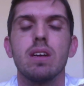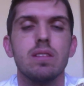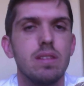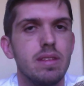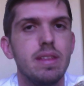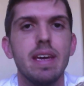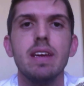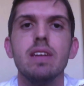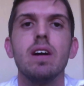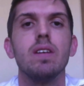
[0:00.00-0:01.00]

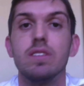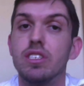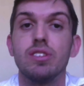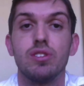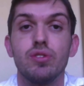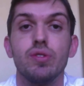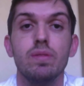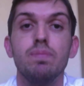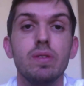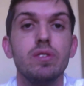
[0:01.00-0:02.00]
They are just true
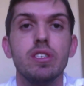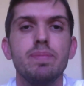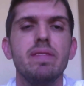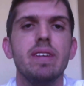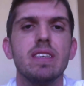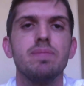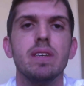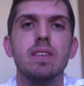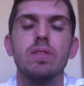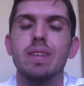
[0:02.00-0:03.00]
blue chip
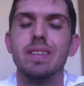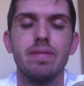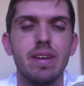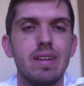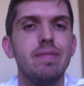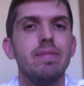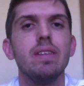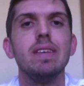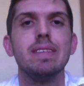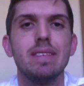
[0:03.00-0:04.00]
investments. So it is a very,
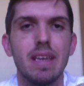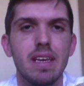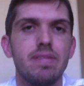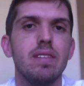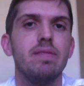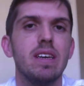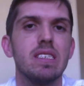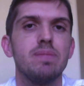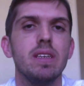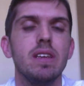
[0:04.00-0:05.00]
very safe
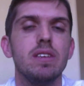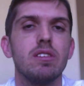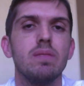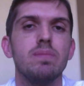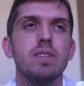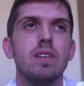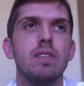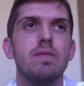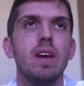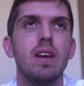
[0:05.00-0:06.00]
investment in terms
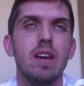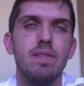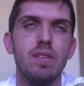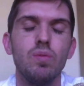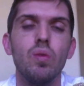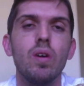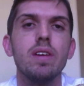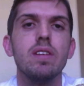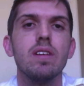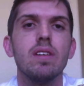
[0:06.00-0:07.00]
of if you want
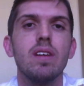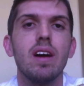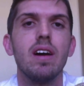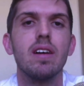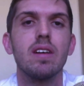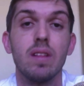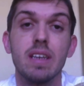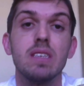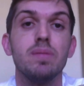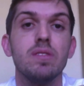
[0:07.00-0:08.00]
your
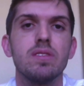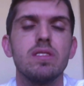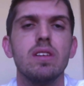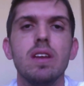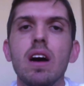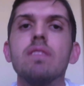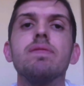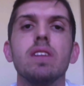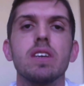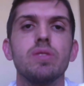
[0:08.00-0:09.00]
collectibles to not
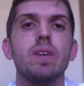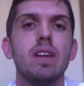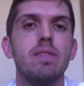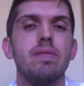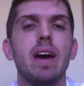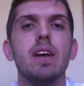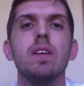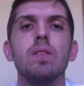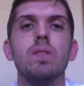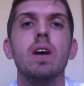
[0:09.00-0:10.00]
fluctuate in
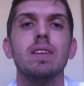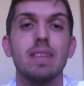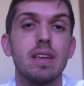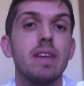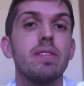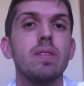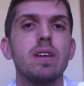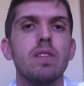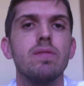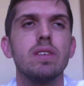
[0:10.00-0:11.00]
value significantly
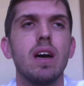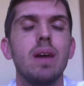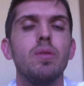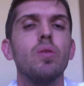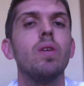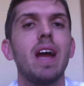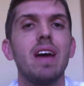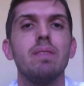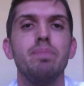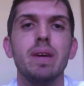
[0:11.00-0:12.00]
over time or have
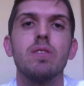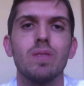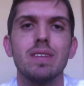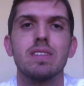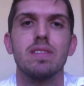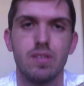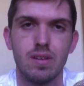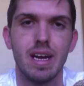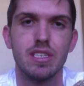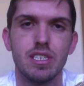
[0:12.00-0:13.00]
a big risk of
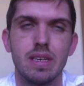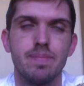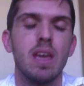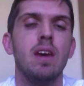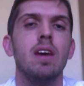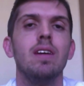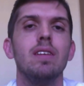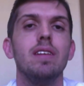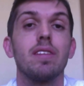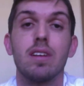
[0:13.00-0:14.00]
crashing.
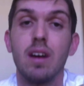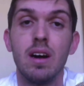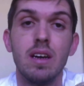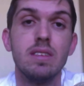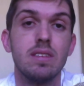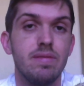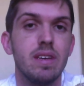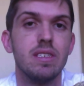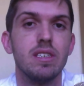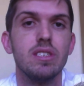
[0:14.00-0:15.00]
Now, the con to
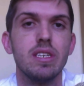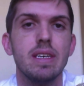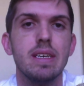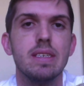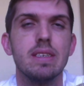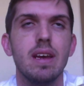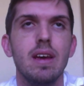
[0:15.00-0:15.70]
vintage is